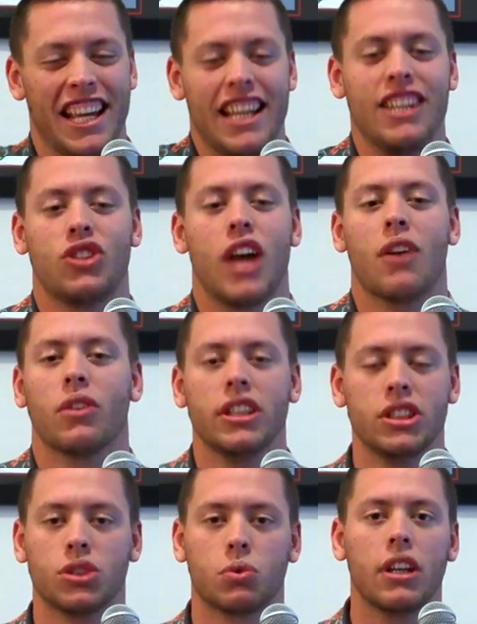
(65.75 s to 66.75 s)
he's generally
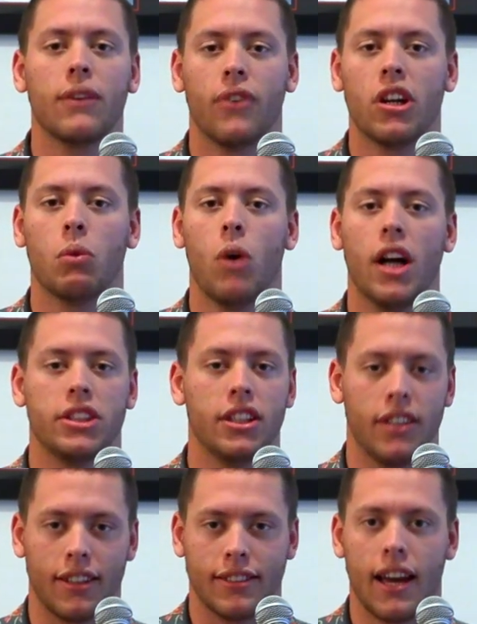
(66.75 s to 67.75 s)
just really fun to watch.
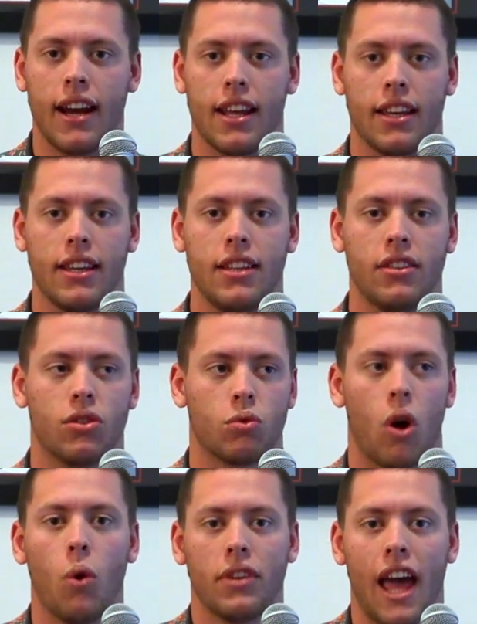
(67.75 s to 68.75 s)
He's exciting. He
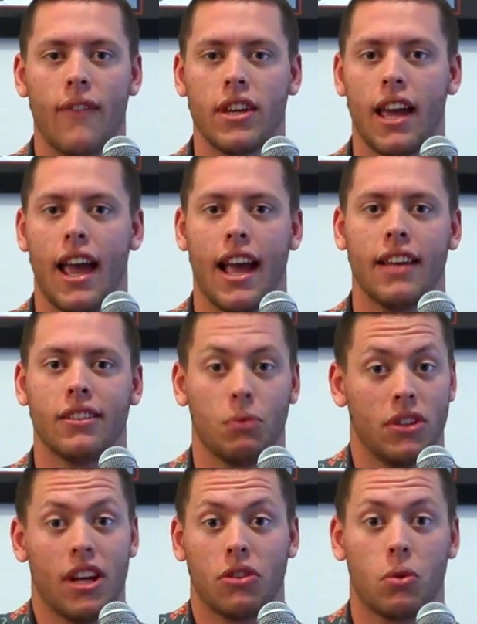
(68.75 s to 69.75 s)
throws heavy hands, and when
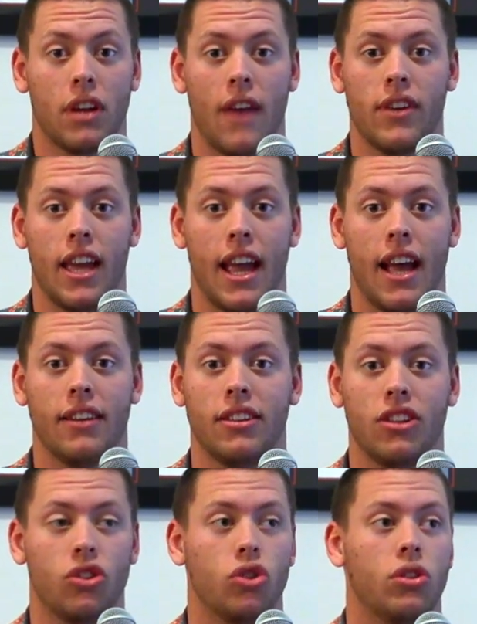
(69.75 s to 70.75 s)
he's not throwing heavy hands,
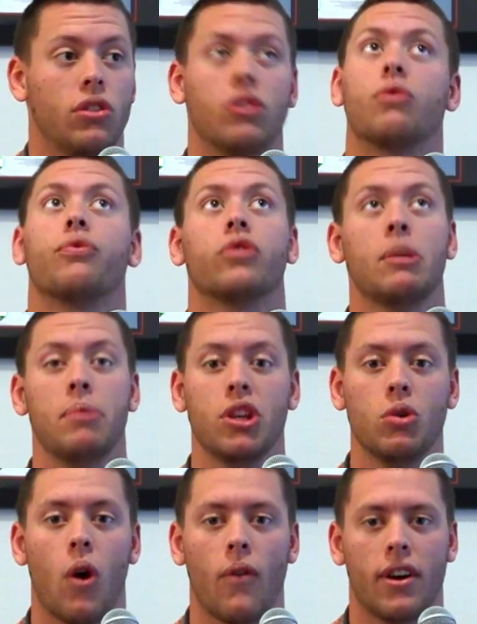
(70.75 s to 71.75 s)
he's flipping
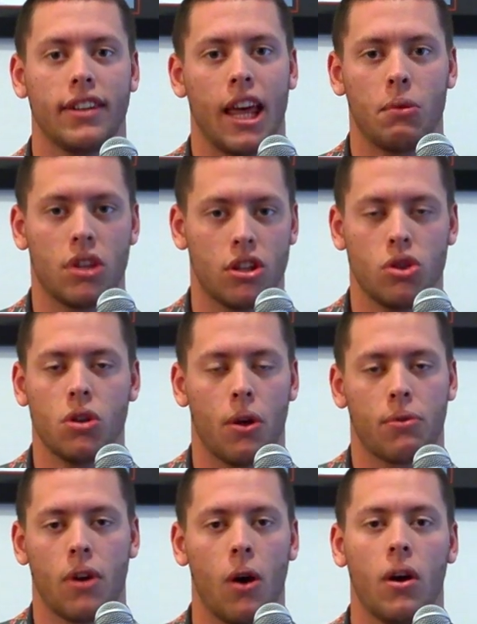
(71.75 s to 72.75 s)
you over his head with a judo
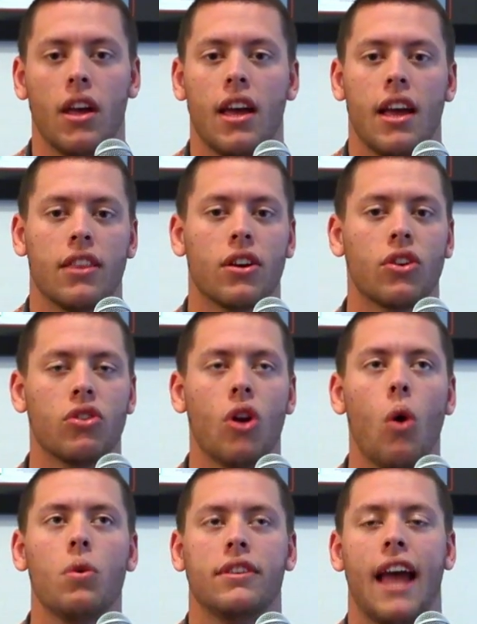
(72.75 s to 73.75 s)
throw. There's
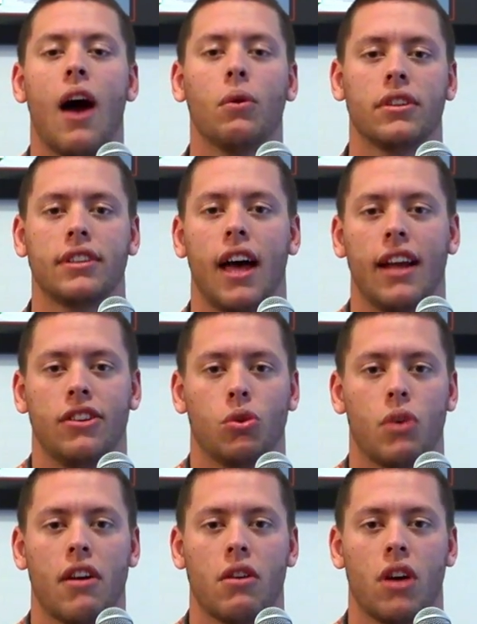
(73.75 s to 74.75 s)
no downside to
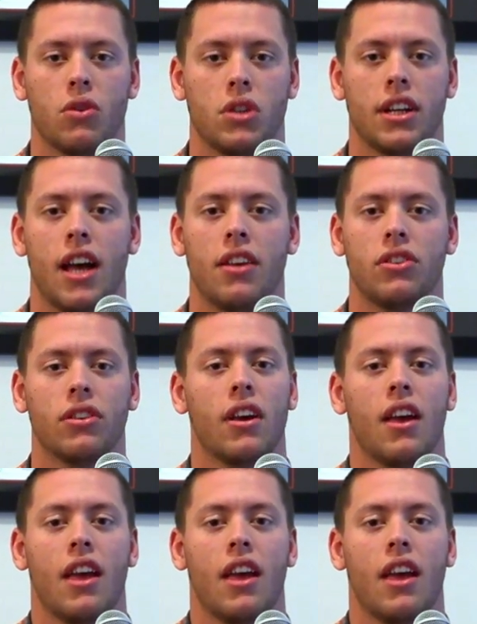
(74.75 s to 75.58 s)
Gregory Rodrigues.